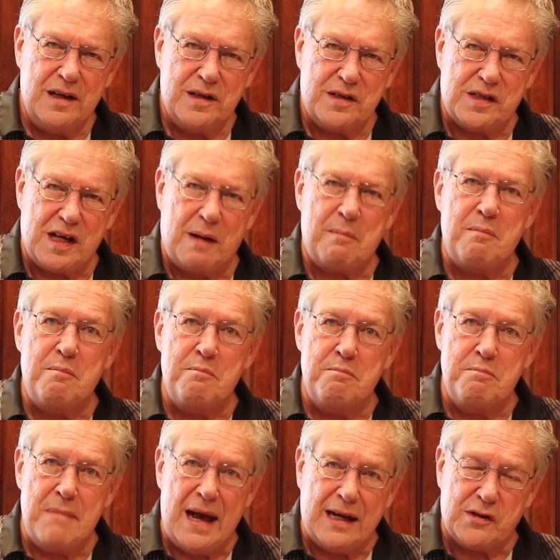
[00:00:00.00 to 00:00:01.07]
some
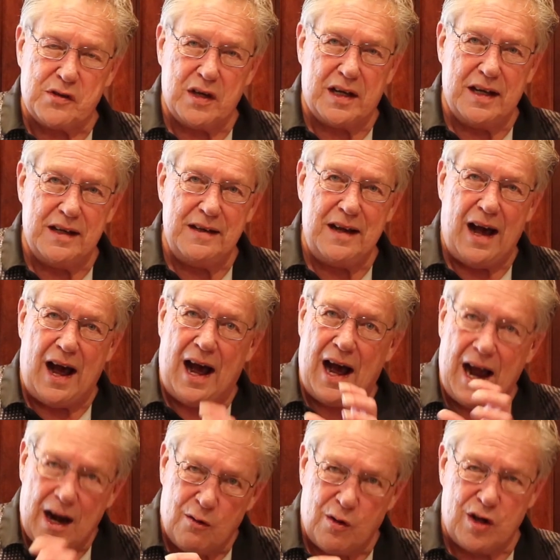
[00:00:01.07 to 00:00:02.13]
Mexican
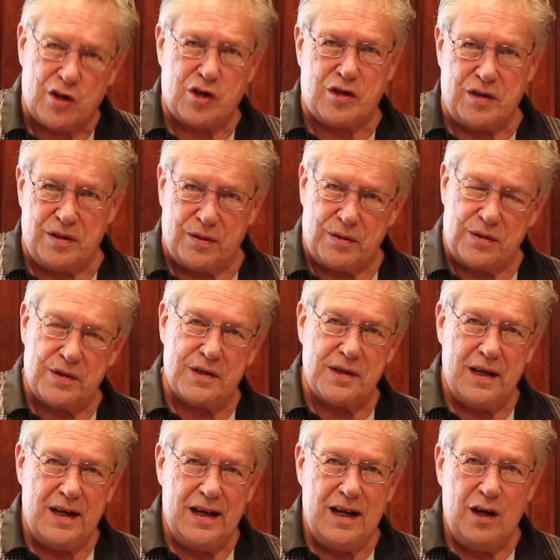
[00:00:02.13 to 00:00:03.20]
Irish tunes,
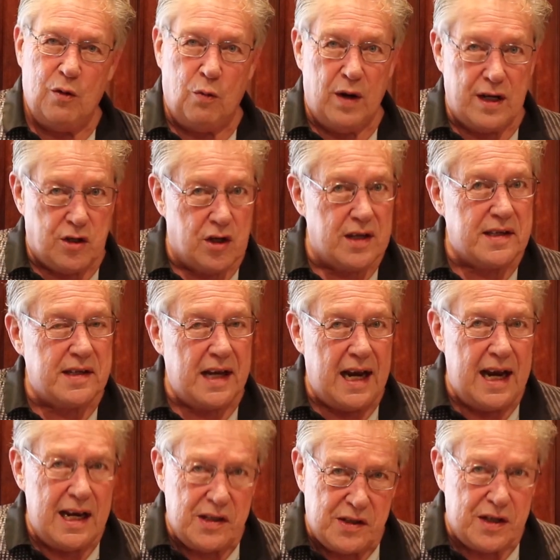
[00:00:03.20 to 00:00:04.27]
which is
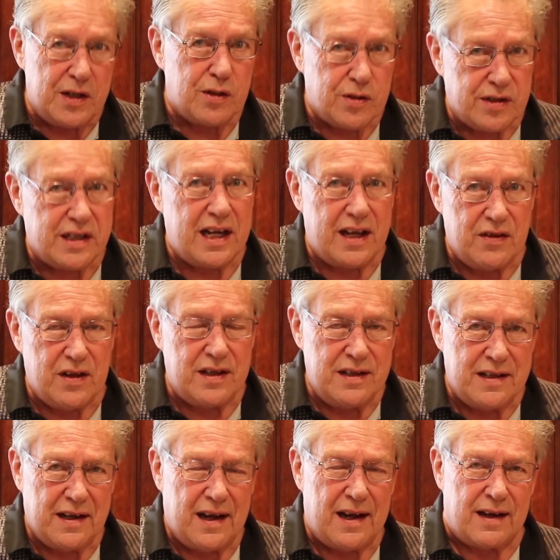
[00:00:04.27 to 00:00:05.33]
easier said
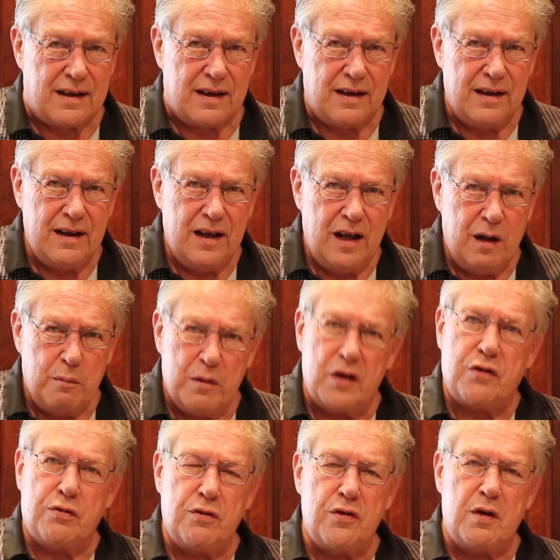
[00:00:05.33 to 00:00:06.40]
than done.
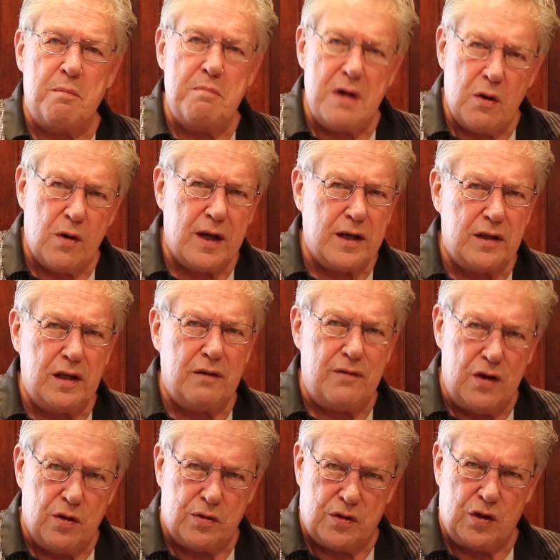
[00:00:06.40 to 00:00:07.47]
But through the miracle of
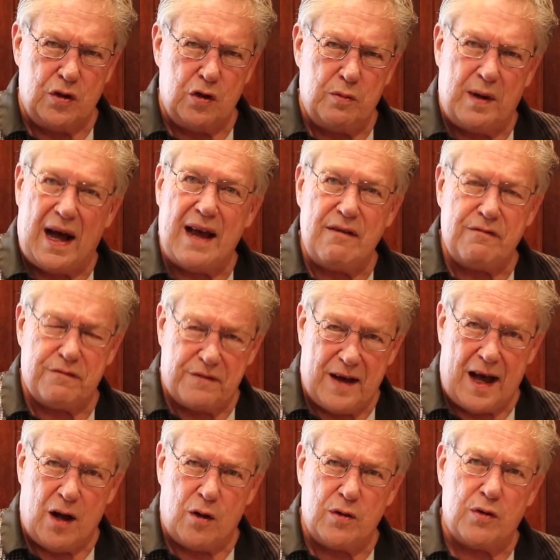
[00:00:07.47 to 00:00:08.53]
YouTube, I
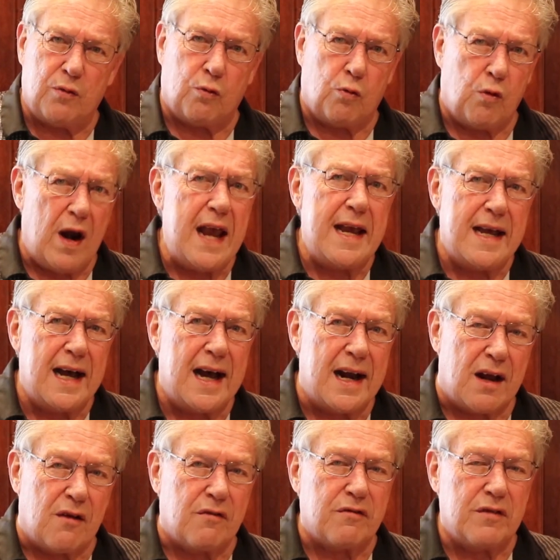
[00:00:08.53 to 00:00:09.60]
found Ray
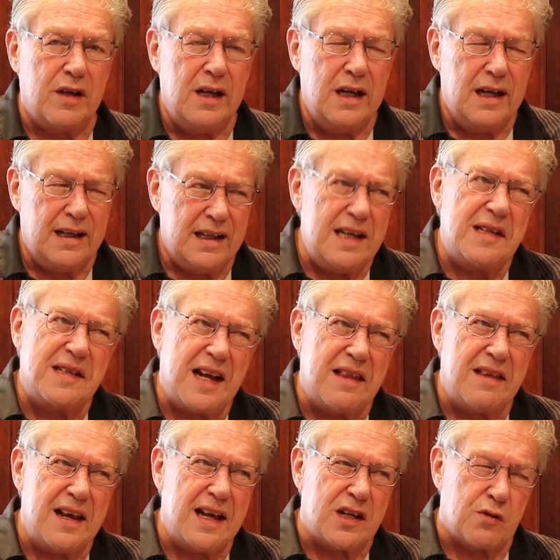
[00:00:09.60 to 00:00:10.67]
Conniff. At least I
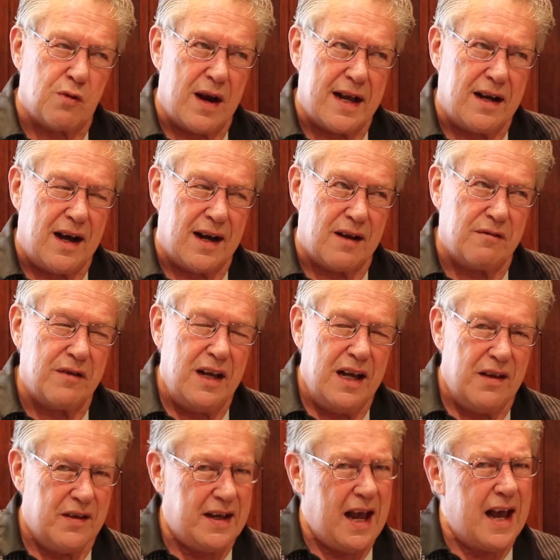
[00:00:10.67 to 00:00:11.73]
think it's Ray Conniff.
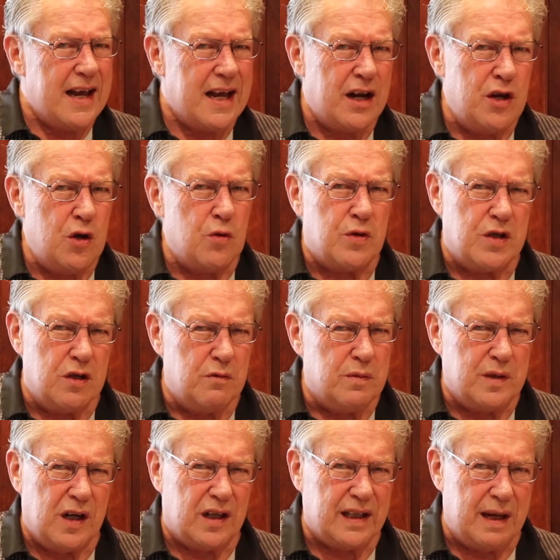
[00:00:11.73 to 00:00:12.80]
The guy on
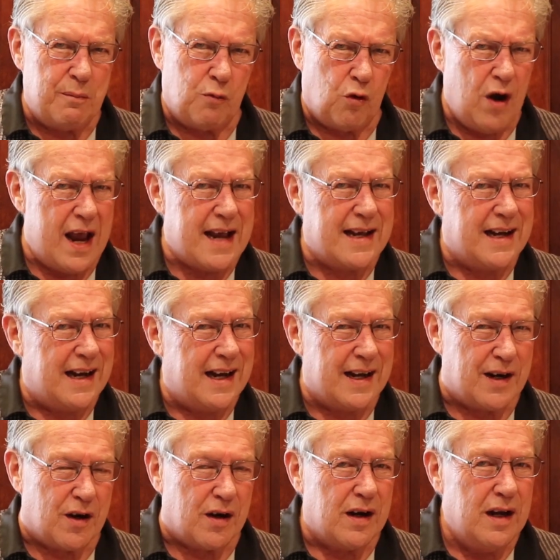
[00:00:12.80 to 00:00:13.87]
YouTube called him Ray
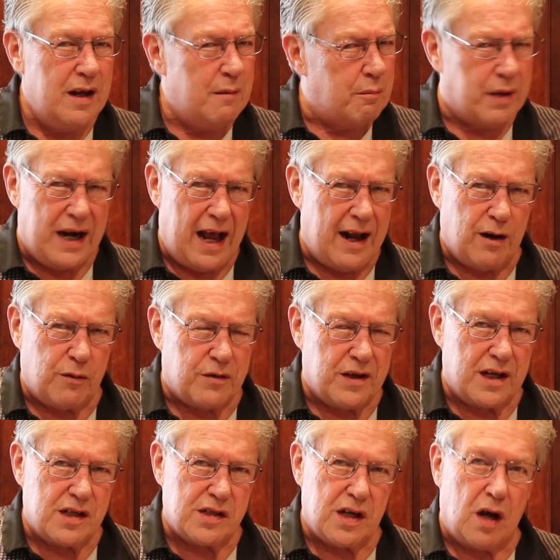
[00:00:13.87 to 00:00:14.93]
Connor, but I don't
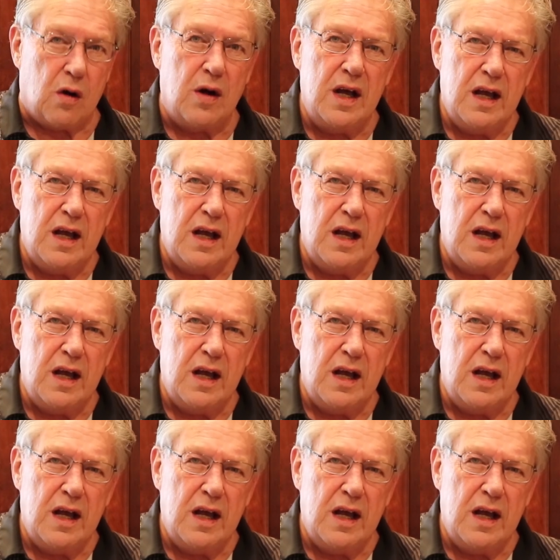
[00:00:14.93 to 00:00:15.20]
think so.